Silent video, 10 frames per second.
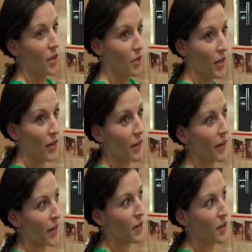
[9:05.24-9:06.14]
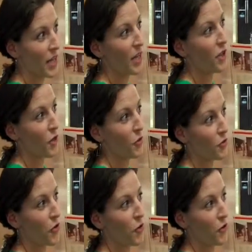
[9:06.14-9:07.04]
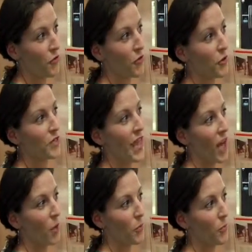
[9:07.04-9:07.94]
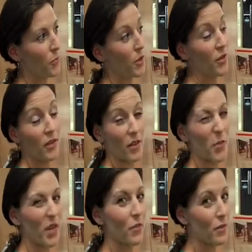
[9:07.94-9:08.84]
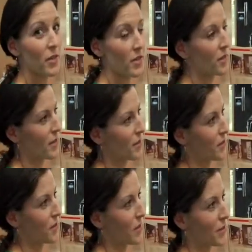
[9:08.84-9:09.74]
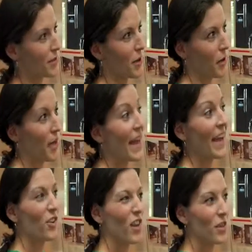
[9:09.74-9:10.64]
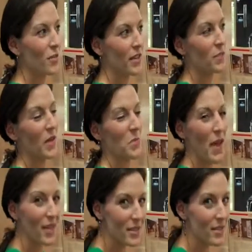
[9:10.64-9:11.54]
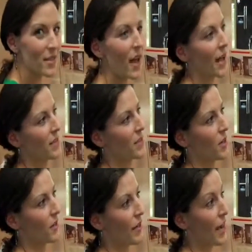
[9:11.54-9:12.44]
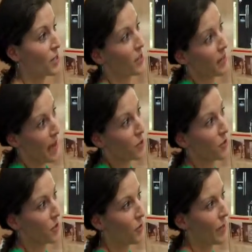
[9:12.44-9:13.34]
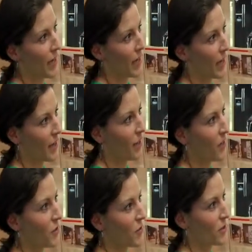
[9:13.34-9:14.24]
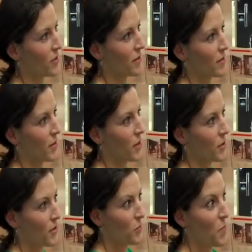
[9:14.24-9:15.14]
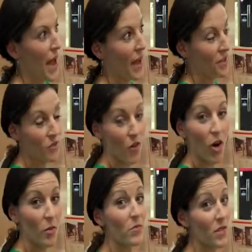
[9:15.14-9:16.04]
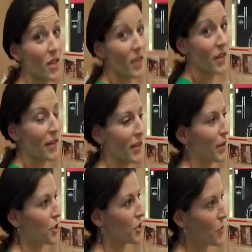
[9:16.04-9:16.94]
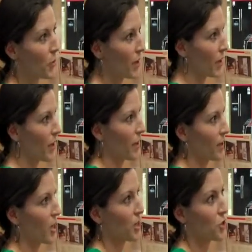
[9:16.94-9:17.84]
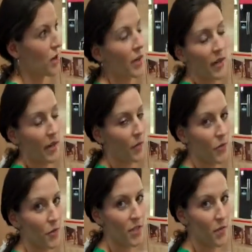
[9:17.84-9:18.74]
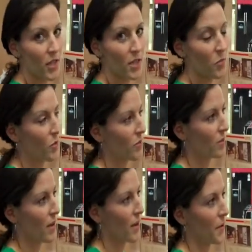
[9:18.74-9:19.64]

in your area, eating those local foods help build a little bit of a resistance to it. So, and they're not using as many pesticides. They're actually naturally organic versus these mass farms that they're shipping in and trucking in fruits and vegetables,